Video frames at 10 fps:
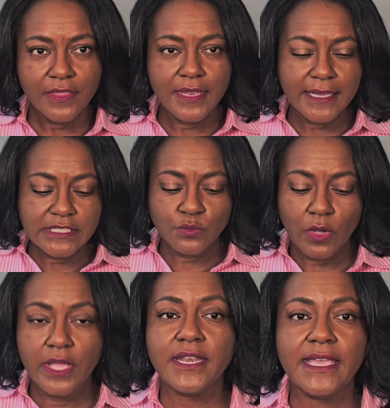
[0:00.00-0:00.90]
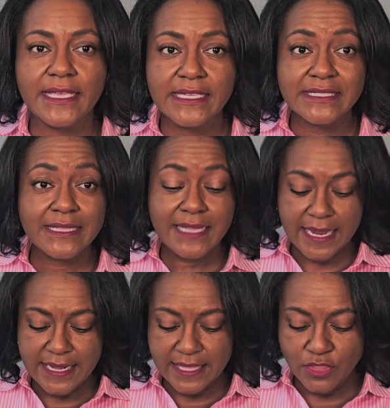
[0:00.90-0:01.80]
The next one is
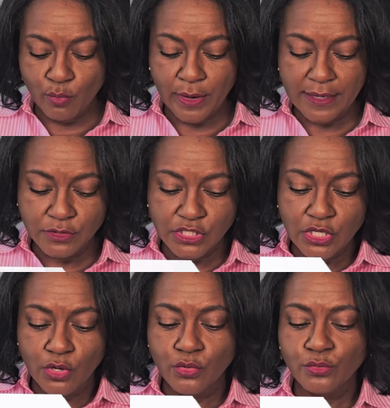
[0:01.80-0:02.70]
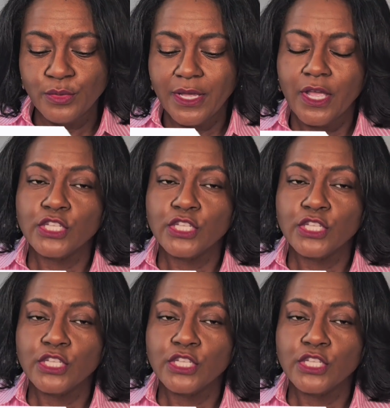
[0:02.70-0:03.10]
Night at the Brownstone.